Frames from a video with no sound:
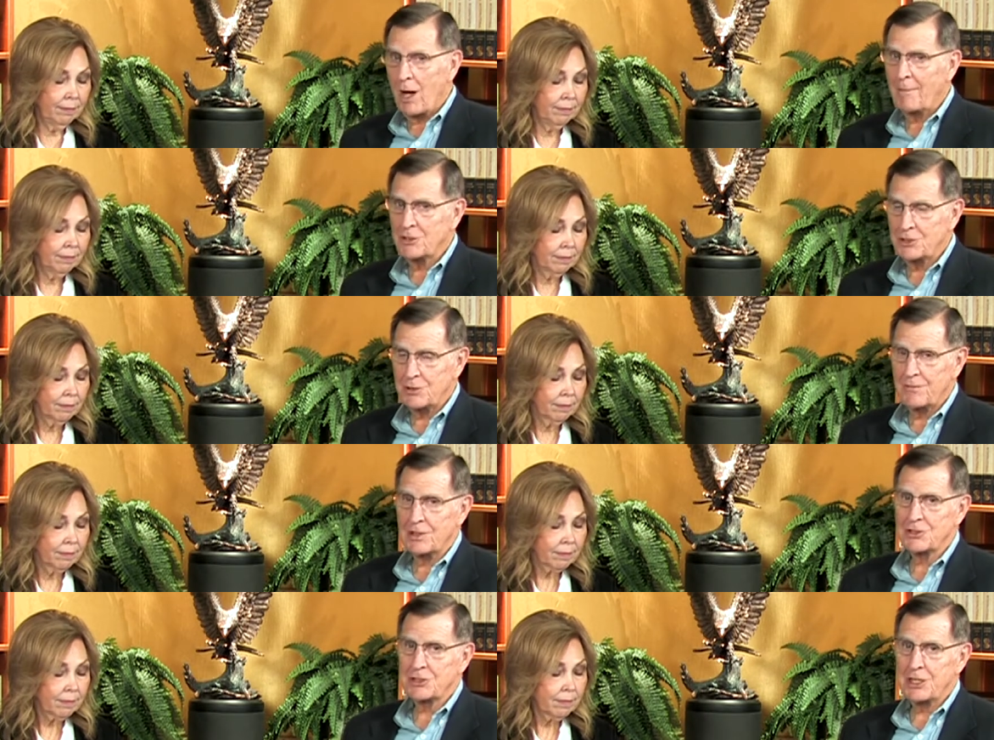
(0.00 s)
Speaker 1: promise you
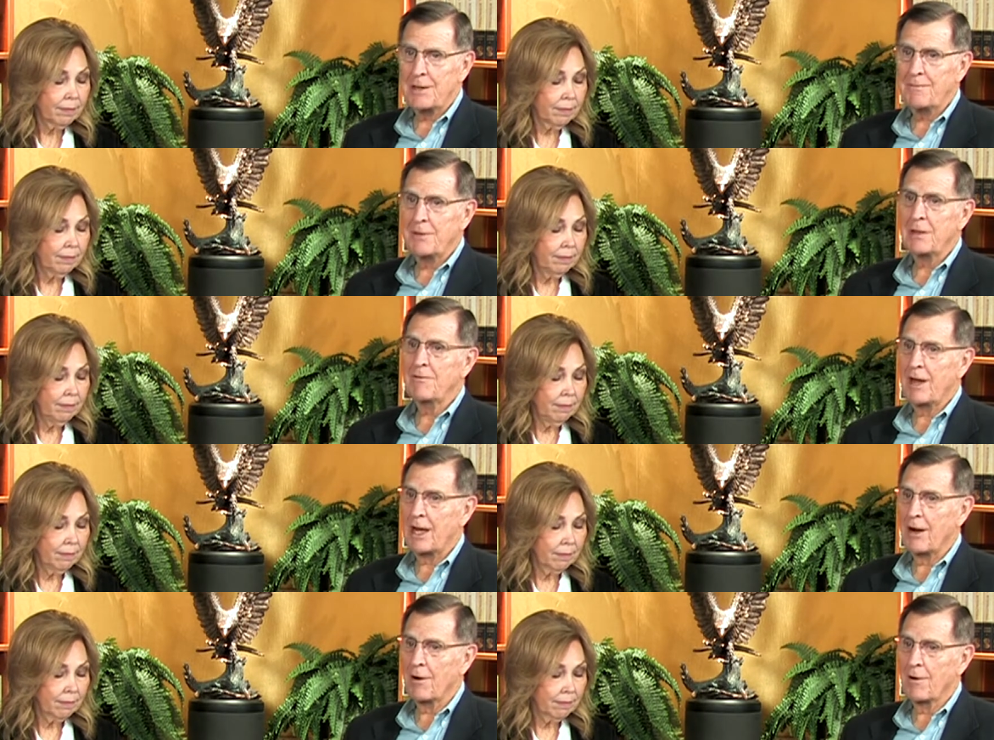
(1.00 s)
there's something
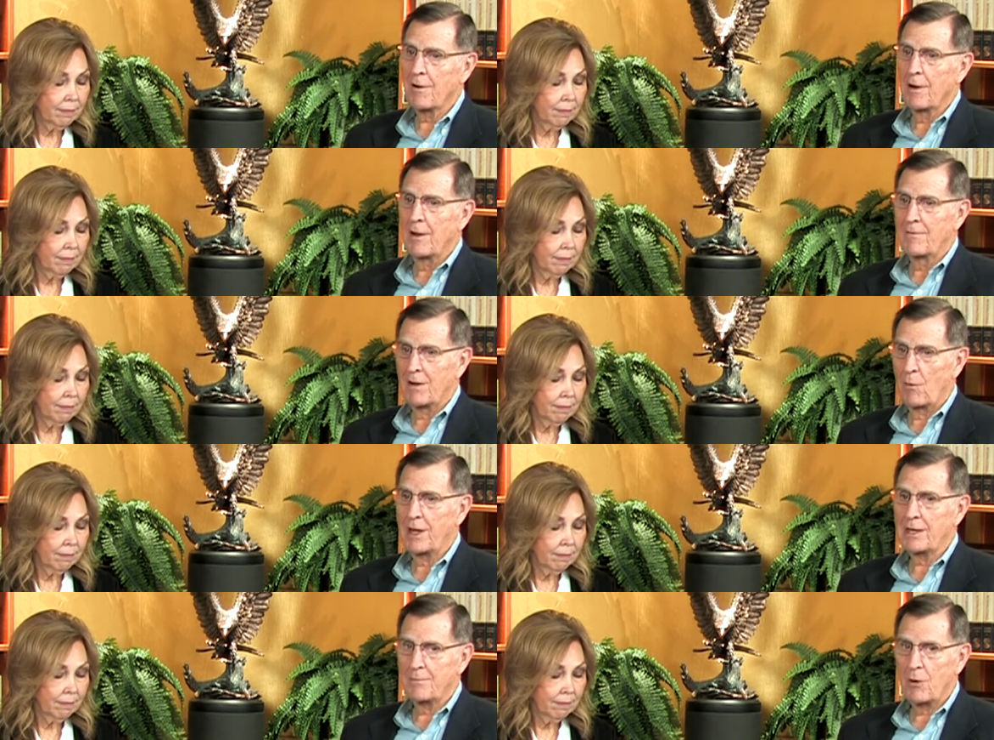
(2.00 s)
there that we
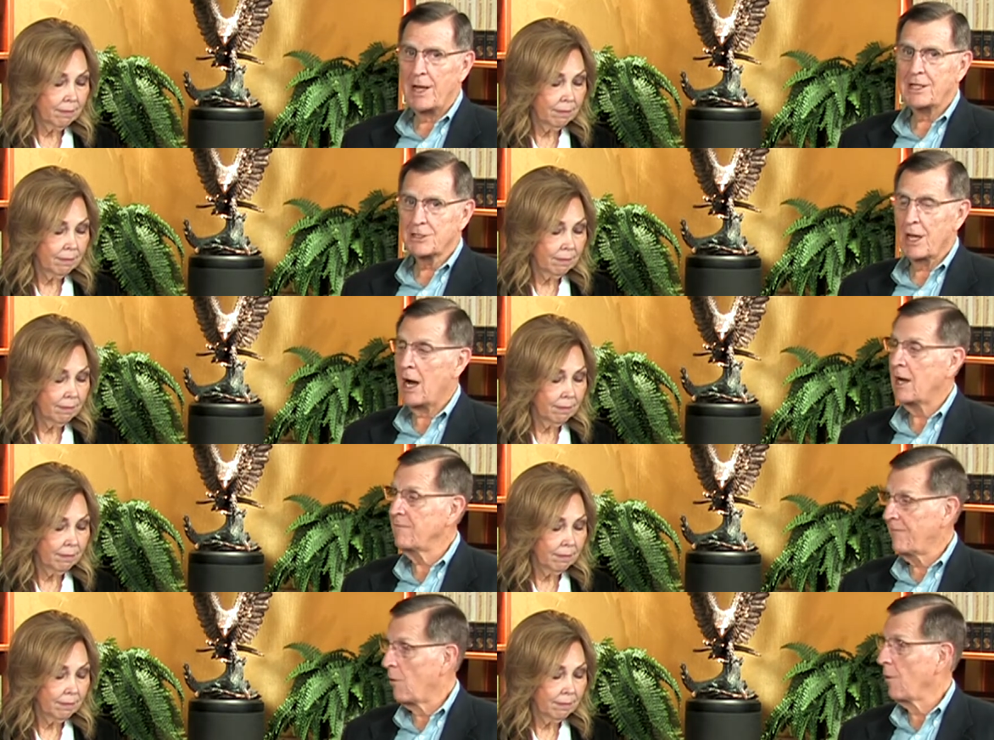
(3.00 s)
can praise God
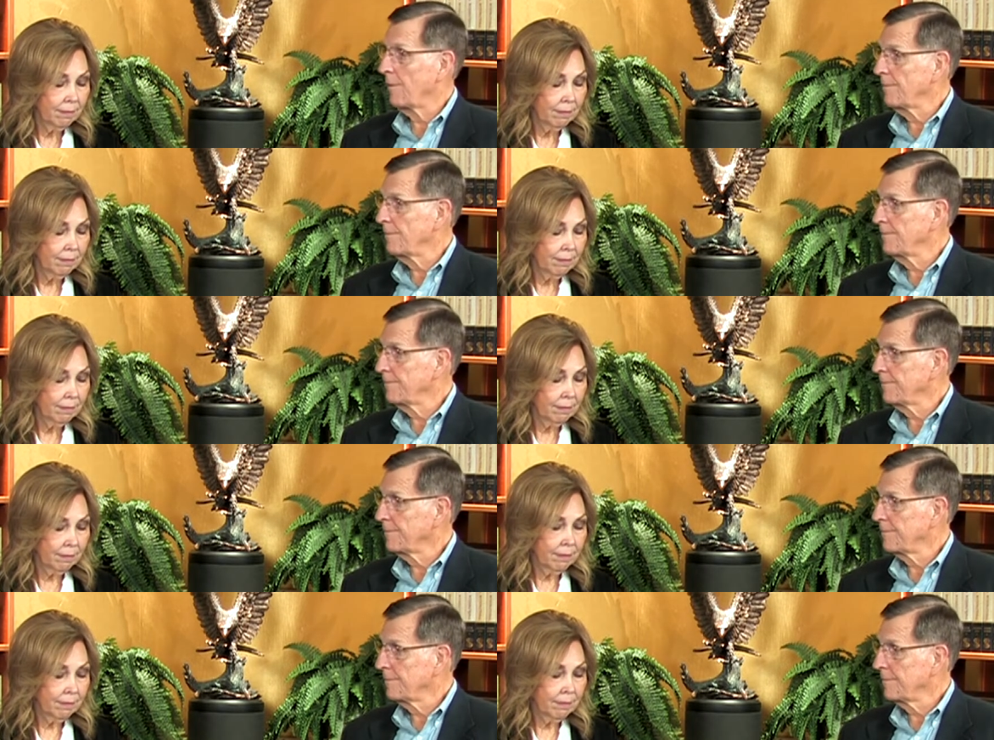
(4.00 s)
for.
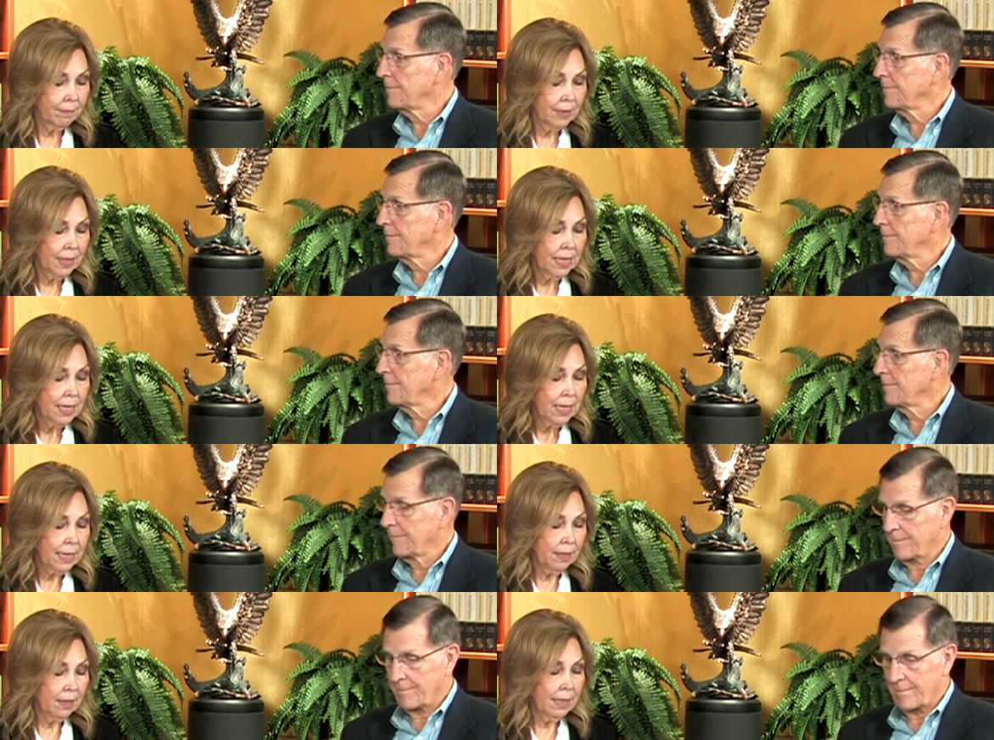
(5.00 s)
Speaker 2: Mm-hmm.
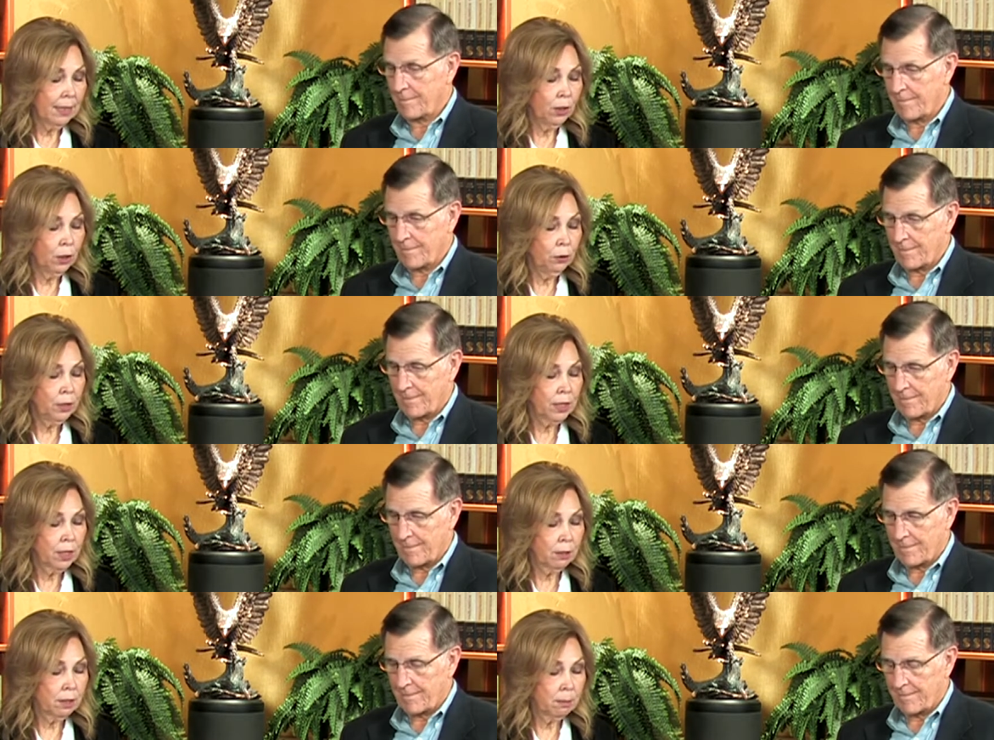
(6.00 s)
In in Luke, it
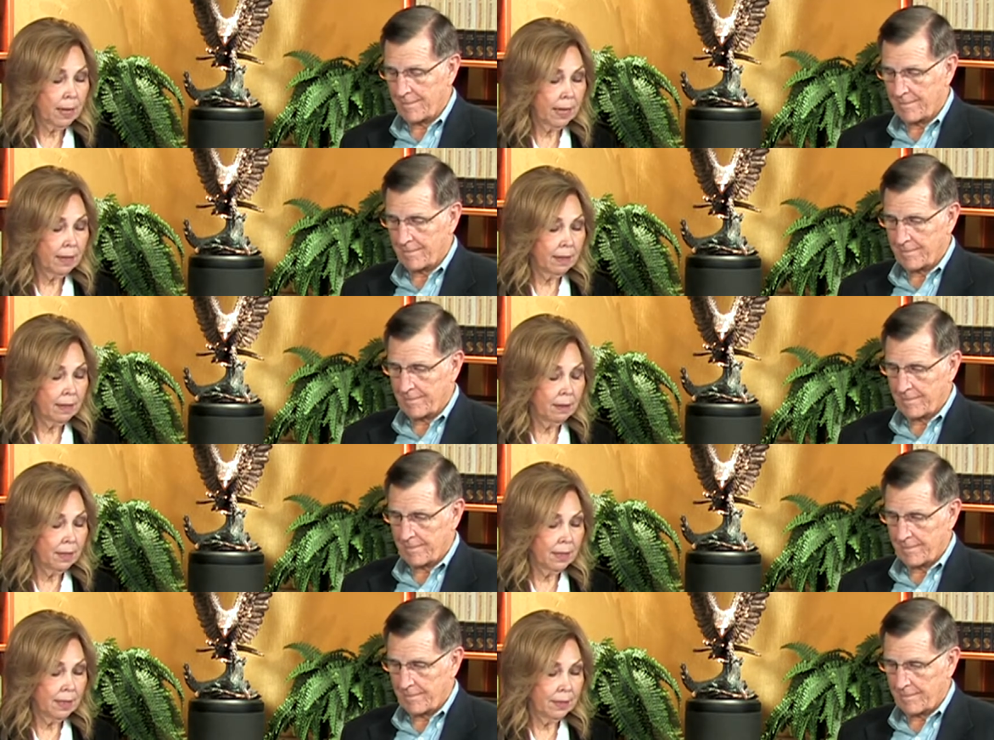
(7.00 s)
talks about
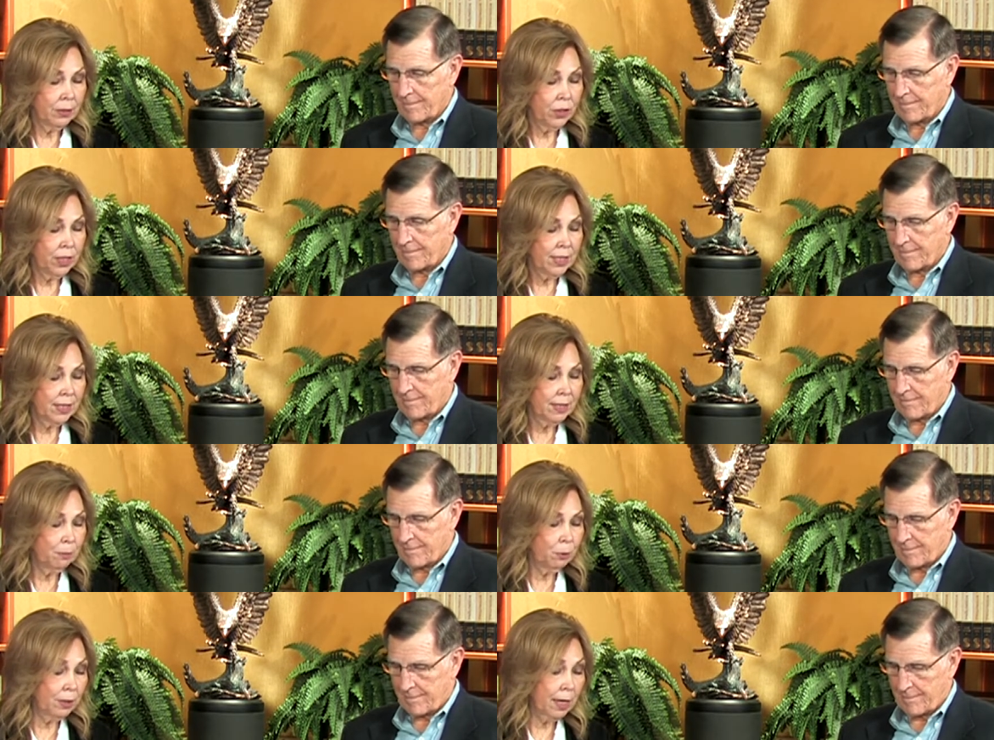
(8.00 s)
uh, Jesus. It
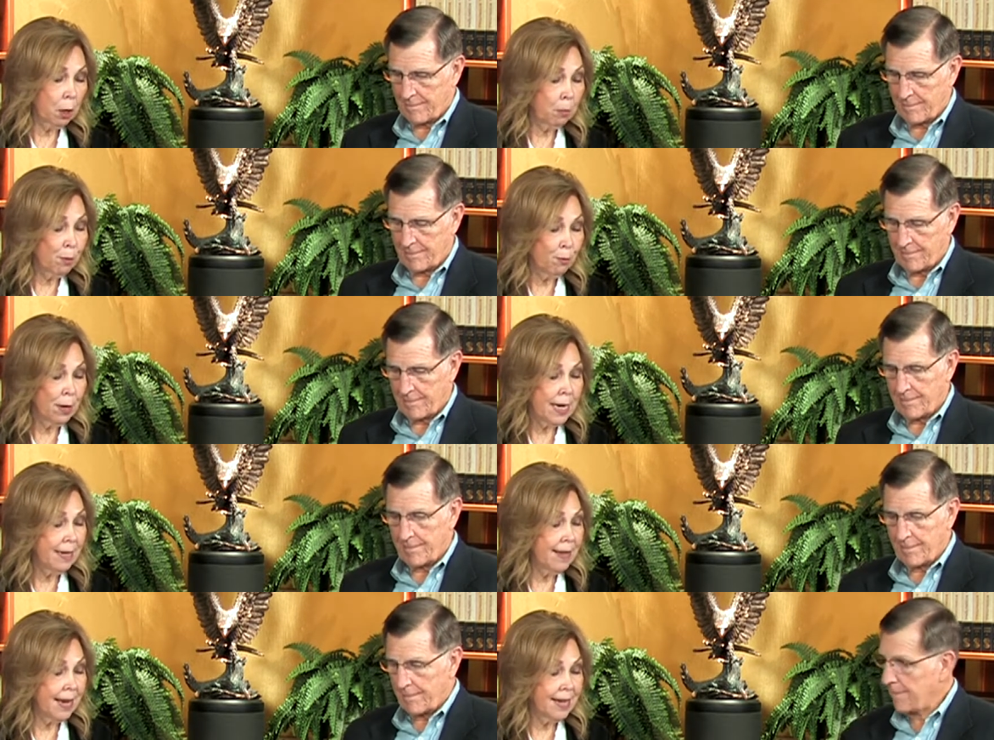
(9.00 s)
was like a
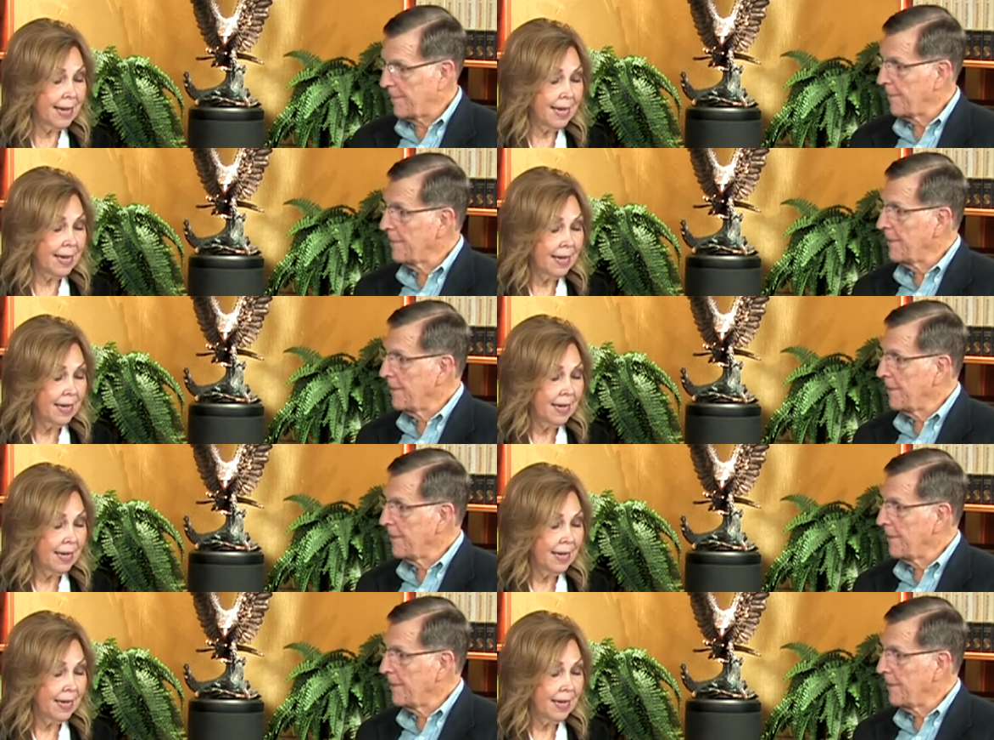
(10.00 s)
parade that day.